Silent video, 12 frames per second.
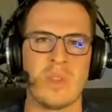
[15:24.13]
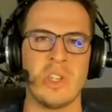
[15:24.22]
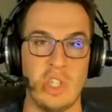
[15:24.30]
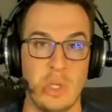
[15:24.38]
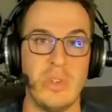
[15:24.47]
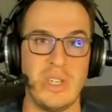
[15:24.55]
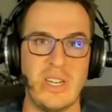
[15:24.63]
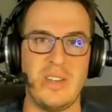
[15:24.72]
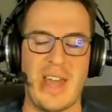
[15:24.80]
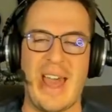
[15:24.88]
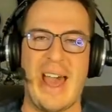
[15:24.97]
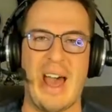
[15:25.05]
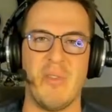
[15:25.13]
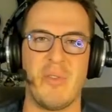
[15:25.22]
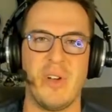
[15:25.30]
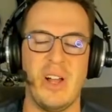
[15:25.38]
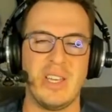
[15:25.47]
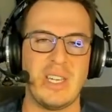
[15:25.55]
you need to
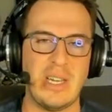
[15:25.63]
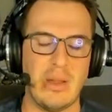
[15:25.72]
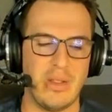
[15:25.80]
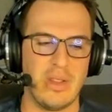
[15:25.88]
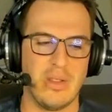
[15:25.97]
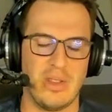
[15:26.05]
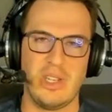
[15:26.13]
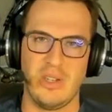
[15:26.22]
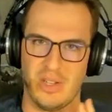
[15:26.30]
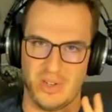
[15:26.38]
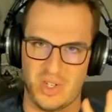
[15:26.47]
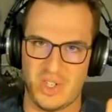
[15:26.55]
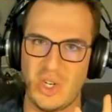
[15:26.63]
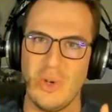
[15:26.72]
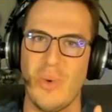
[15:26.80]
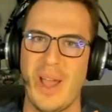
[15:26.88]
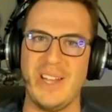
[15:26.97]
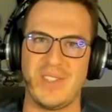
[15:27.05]
have there's 2
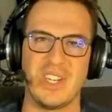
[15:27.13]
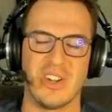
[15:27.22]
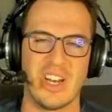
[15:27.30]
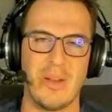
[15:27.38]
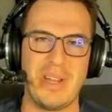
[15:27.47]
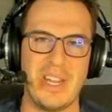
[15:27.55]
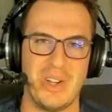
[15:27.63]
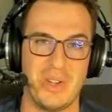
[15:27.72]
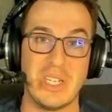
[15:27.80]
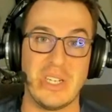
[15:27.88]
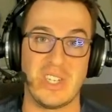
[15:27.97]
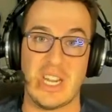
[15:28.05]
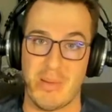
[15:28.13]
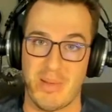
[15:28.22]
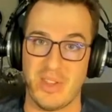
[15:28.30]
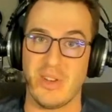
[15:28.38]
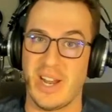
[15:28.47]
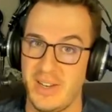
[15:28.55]
ways that you're going to be an elite team,
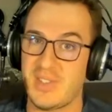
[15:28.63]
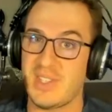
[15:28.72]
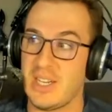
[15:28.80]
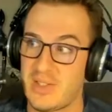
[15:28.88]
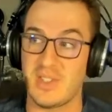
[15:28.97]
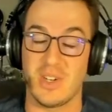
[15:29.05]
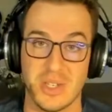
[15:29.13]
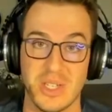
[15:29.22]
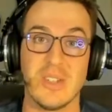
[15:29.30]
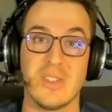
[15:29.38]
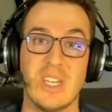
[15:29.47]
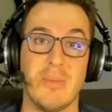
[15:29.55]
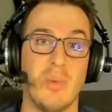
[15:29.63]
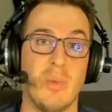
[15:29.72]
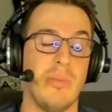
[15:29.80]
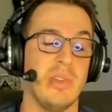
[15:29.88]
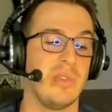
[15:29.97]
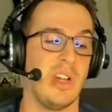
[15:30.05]
and the United States is an elite team in
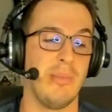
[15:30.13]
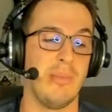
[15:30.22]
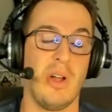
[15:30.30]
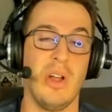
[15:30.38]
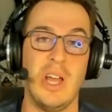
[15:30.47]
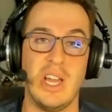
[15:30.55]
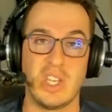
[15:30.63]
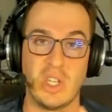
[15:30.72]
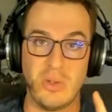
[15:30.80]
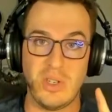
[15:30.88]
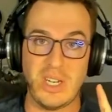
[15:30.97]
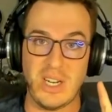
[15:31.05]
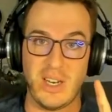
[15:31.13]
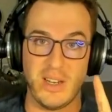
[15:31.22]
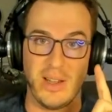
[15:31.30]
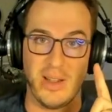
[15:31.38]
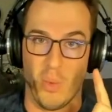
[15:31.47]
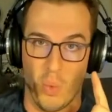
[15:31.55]
women's volleyball. You need
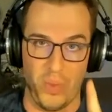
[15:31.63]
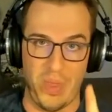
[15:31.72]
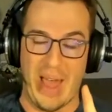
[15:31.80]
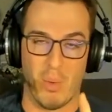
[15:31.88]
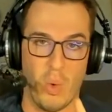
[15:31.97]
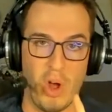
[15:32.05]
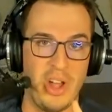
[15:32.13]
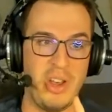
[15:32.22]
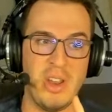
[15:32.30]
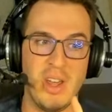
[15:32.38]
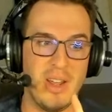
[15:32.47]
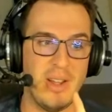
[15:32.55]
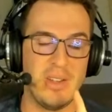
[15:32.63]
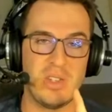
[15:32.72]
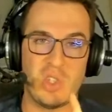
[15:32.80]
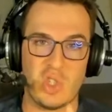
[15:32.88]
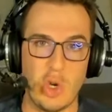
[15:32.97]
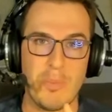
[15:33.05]
that one
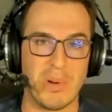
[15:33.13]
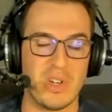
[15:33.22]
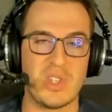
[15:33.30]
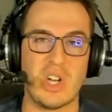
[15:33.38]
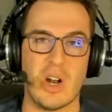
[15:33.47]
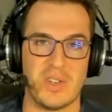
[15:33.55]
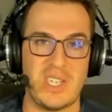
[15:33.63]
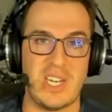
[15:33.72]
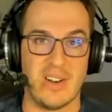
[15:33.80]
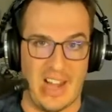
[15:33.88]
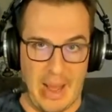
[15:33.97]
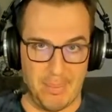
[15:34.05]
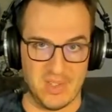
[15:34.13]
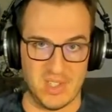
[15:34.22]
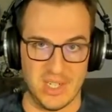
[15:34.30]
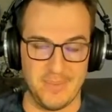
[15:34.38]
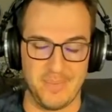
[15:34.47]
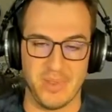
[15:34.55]
superstar tier
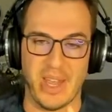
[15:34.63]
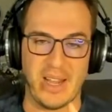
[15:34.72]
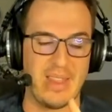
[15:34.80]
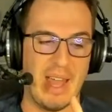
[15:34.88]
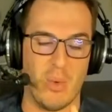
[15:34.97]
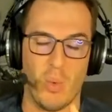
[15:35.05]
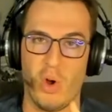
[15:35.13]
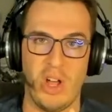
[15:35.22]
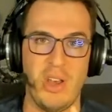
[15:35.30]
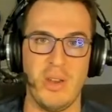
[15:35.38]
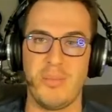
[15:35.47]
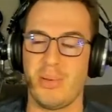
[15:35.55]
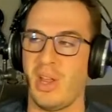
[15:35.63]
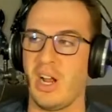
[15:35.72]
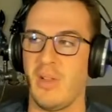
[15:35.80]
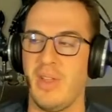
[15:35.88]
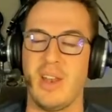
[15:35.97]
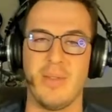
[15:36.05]
opposite, like that one
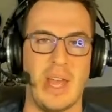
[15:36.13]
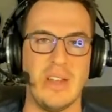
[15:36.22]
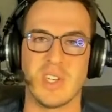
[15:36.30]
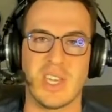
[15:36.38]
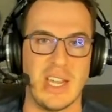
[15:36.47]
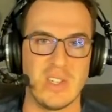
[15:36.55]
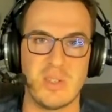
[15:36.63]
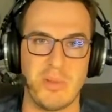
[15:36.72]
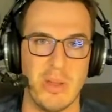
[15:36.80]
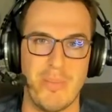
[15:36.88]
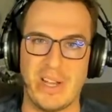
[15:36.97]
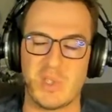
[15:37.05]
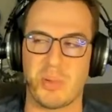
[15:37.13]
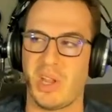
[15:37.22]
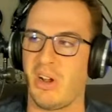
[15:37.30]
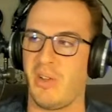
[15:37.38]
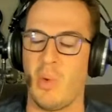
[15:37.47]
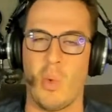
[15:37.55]
player that has a case to be the best
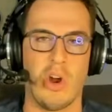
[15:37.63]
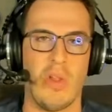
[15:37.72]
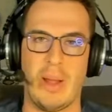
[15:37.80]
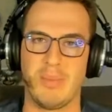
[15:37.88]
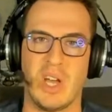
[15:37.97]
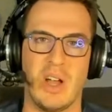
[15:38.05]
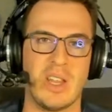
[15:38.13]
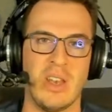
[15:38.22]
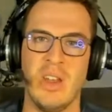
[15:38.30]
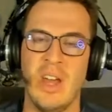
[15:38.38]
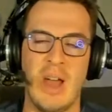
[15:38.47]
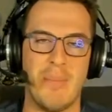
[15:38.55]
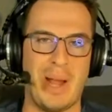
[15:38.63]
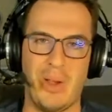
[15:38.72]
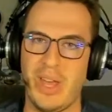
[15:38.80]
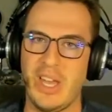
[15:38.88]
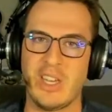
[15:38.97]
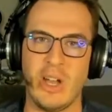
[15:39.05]
player in the world. I'm talking
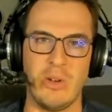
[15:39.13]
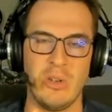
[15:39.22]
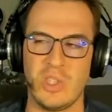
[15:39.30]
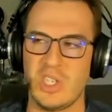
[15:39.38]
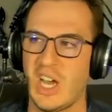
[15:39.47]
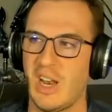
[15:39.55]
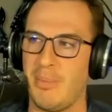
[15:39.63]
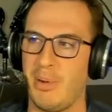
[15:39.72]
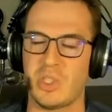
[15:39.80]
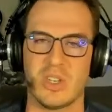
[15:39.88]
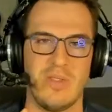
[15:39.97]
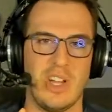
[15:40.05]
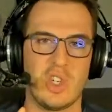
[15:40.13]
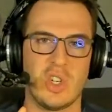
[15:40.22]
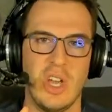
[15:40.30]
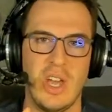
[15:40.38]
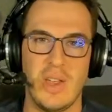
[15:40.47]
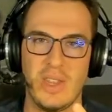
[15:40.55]
Paula Egonu, Tiana
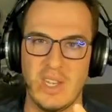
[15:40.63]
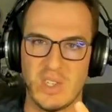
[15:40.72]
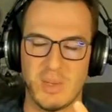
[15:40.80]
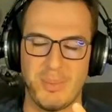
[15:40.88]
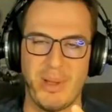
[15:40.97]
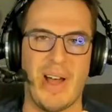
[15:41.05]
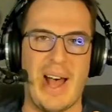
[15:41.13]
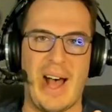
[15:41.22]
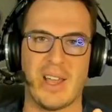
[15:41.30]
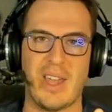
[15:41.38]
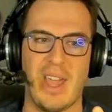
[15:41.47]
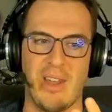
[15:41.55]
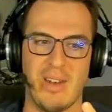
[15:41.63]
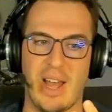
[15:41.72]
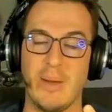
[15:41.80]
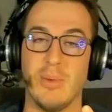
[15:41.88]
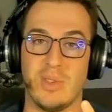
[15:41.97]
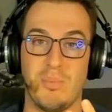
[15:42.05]
Boskovic, Isabel Haak, and
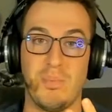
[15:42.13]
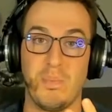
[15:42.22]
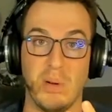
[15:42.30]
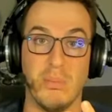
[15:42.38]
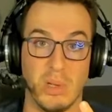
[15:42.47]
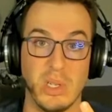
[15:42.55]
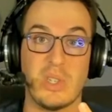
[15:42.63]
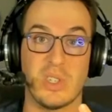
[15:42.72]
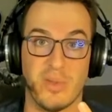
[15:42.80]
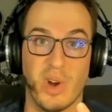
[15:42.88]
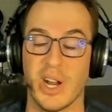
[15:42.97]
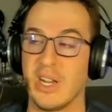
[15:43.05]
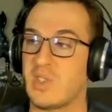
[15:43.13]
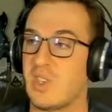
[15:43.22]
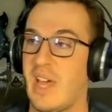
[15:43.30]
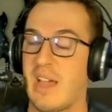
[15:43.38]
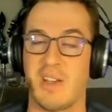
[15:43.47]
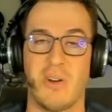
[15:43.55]
I would put Melissa Vargas
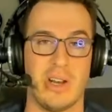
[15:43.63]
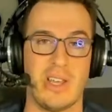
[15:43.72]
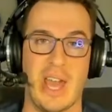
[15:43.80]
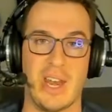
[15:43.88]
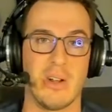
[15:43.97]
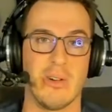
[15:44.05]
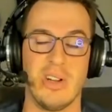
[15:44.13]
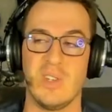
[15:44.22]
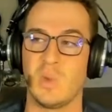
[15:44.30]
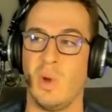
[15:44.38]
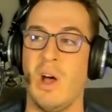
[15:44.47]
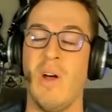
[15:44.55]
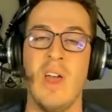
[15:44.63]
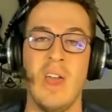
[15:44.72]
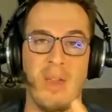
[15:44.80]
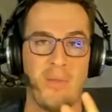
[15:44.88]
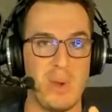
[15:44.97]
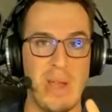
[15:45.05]
in that category as well.
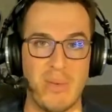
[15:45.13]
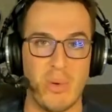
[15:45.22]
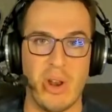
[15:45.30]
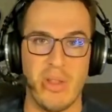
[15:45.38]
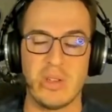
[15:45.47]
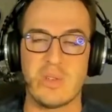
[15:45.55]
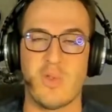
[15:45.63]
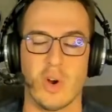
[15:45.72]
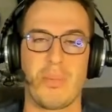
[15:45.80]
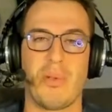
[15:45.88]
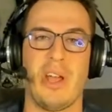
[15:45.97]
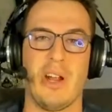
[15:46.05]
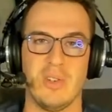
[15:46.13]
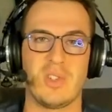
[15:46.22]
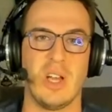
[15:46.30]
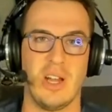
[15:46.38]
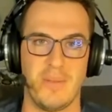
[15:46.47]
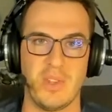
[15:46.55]
If you have one of those 4
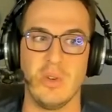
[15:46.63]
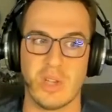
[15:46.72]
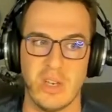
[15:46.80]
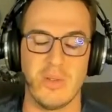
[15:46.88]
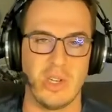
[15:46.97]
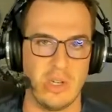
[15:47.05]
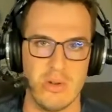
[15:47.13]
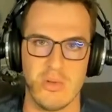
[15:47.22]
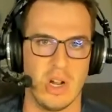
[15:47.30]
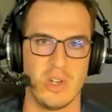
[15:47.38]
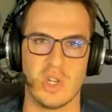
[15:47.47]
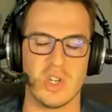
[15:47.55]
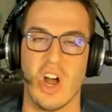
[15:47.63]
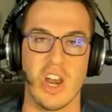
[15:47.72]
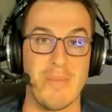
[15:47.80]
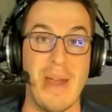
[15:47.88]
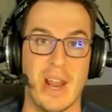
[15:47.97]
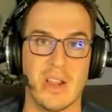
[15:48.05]
players, you are just
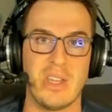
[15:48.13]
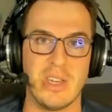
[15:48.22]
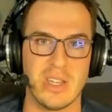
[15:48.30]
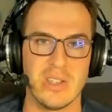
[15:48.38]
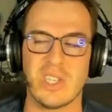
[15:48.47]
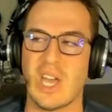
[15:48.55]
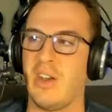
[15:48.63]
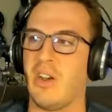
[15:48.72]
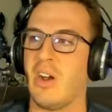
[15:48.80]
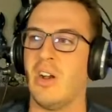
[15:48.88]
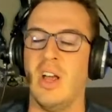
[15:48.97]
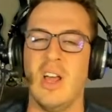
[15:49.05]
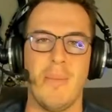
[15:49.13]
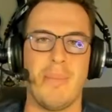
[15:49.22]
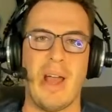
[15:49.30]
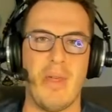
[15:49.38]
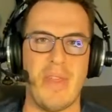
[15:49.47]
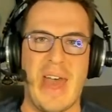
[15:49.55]
automatically a contender
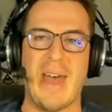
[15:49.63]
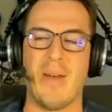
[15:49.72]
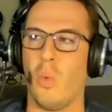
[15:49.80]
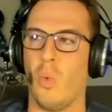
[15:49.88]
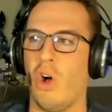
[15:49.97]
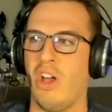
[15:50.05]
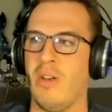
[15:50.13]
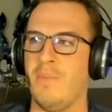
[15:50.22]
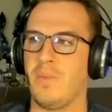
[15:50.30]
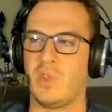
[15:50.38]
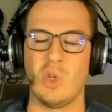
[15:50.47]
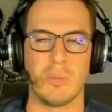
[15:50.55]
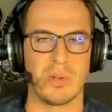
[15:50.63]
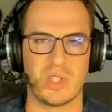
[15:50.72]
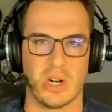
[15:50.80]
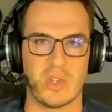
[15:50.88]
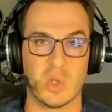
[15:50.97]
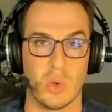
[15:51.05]
by that one
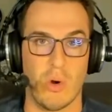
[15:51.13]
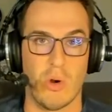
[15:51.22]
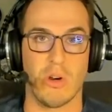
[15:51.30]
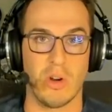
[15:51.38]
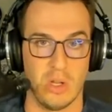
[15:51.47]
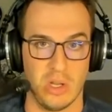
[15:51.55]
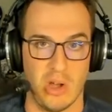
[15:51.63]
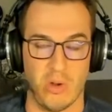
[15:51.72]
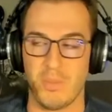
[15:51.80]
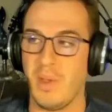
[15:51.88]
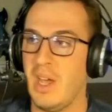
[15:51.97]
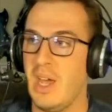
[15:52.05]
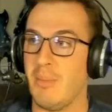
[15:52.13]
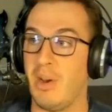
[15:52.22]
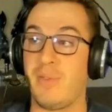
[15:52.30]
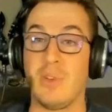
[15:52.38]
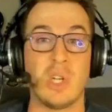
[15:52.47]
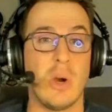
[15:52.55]
superstar scorer alone. But
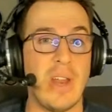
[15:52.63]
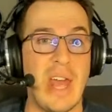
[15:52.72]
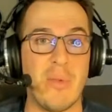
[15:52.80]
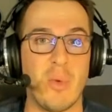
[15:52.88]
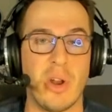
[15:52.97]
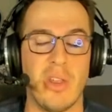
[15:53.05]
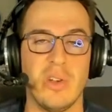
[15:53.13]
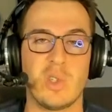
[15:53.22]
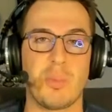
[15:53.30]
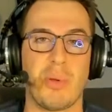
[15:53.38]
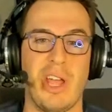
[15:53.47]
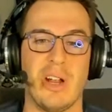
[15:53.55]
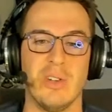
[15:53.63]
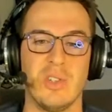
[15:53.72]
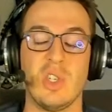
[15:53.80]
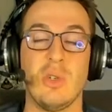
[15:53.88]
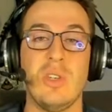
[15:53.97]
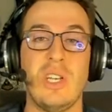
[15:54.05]
if you don't have one of those
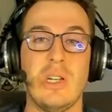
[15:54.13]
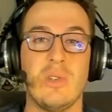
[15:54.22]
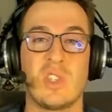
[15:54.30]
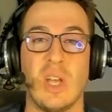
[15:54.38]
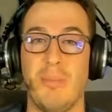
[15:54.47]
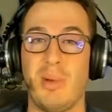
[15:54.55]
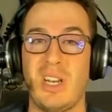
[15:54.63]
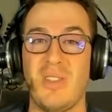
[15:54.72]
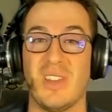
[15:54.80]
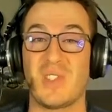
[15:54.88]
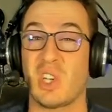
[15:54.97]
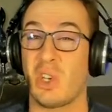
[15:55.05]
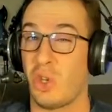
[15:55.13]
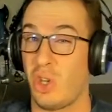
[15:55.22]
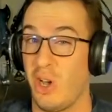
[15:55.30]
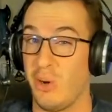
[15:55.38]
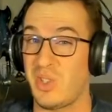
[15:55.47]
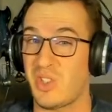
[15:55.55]
players, you need somebody that's
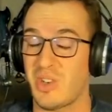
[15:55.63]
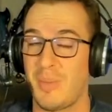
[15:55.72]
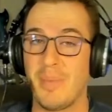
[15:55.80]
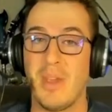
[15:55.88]
close,